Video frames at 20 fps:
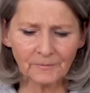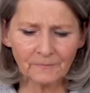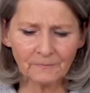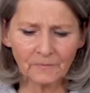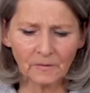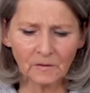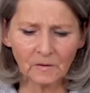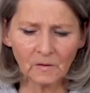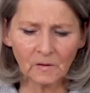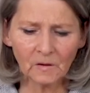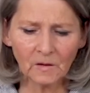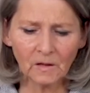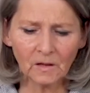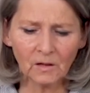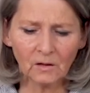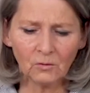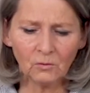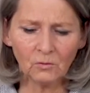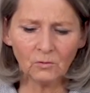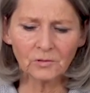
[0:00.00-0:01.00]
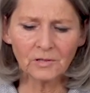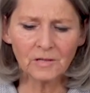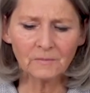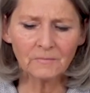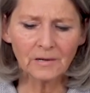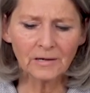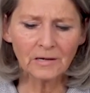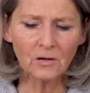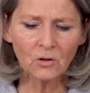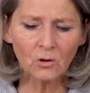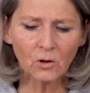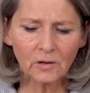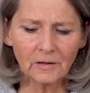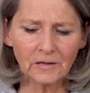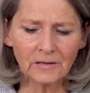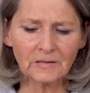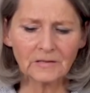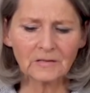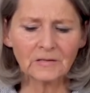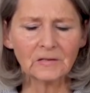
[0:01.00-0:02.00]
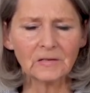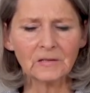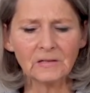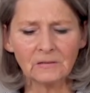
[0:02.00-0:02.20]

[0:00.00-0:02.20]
it away from them or loosen them.